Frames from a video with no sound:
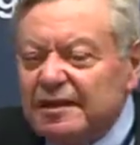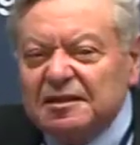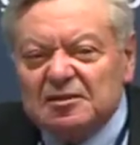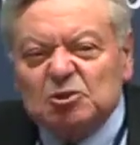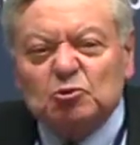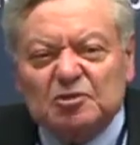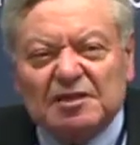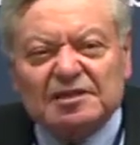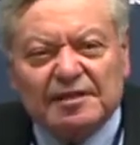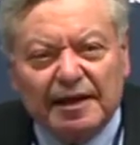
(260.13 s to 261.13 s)
it's to
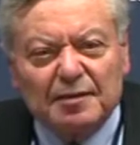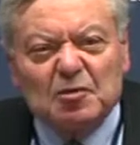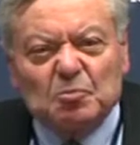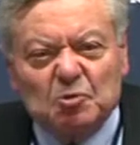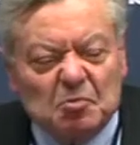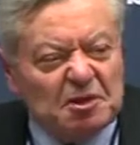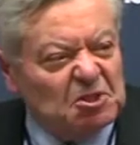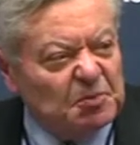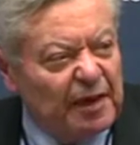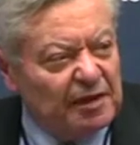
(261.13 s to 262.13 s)
design the public
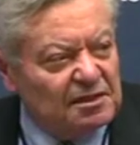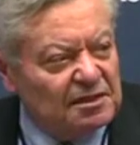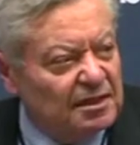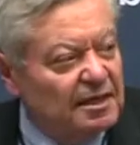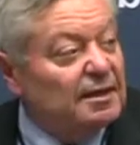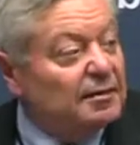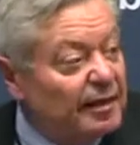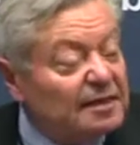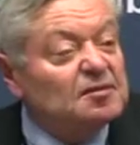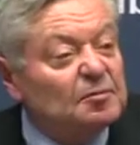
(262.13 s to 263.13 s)
space
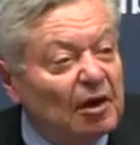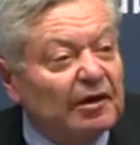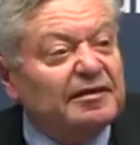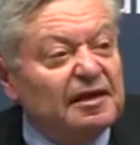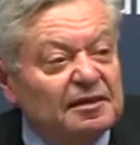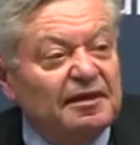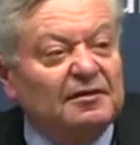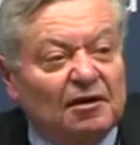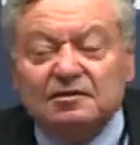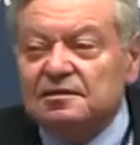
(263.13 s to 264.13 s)
that the market
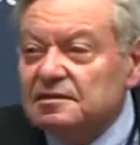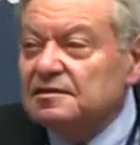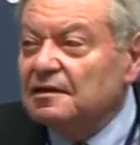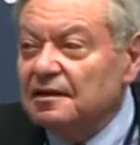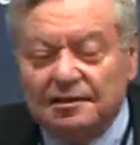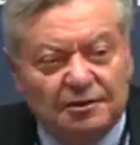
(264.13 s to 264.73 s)
cannot design.